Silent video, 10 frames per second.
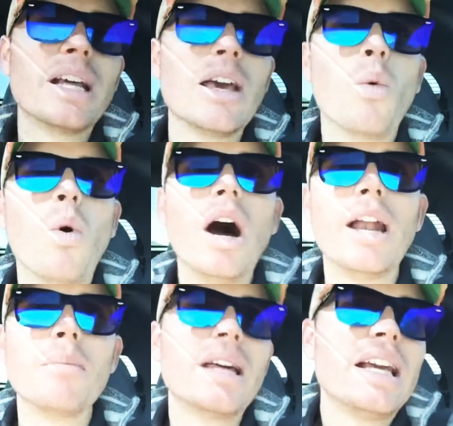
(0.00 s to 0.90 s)
to get
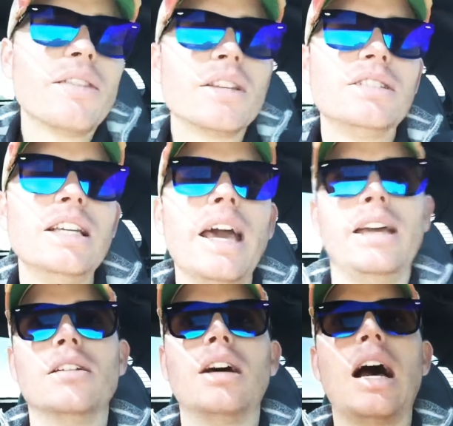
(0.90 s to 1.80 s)
one, I'm going to get the C8.
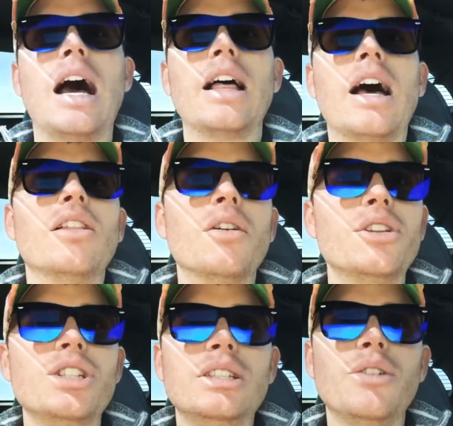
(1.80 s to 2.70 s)
I love
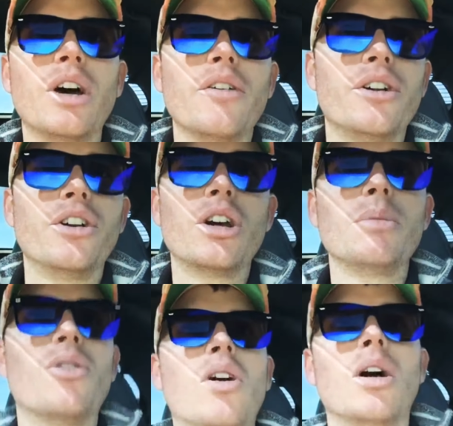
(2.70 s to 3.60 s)
the GT500, don't get
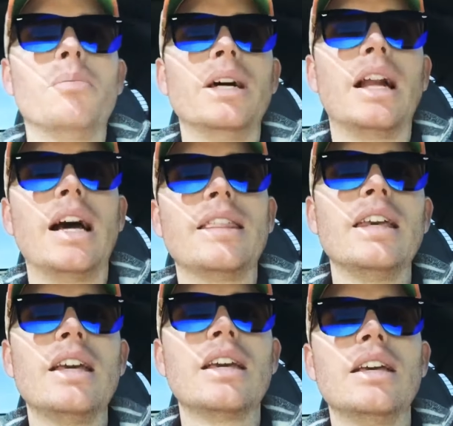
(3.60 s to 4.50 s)
me wrong, but I
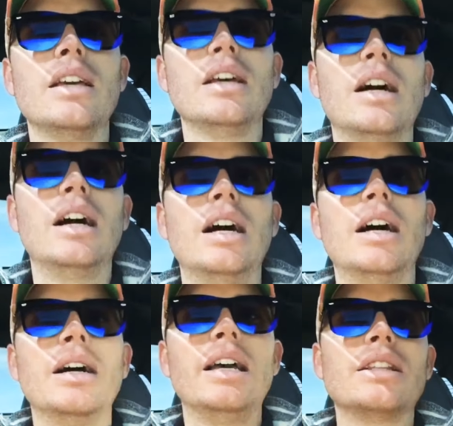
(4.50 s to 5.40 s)
think
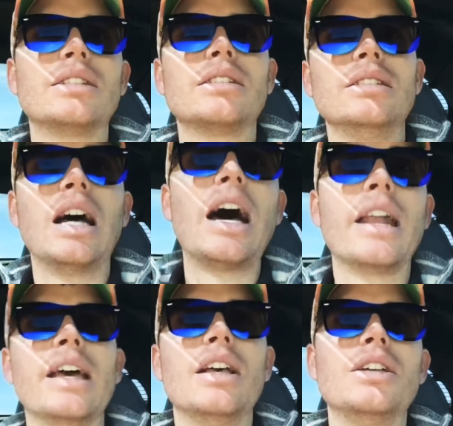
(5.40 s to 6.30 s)
it's not
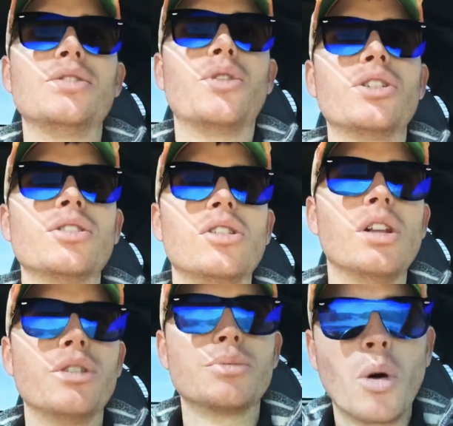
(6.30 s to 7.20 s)
as versatile
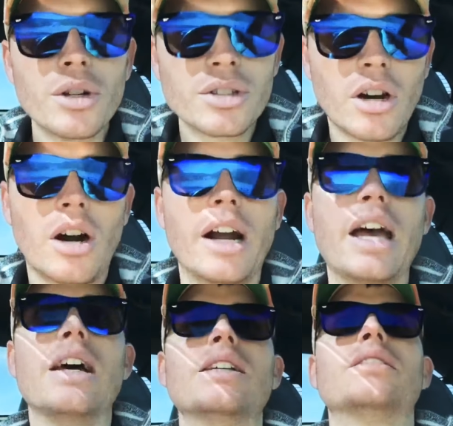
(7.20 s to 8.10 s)
of a sports car
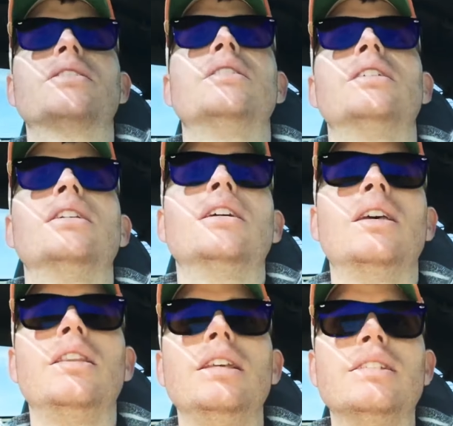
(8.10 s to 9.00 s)
as
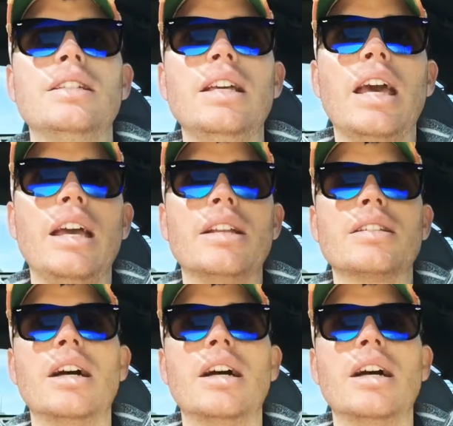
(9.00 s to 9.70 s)
the C8.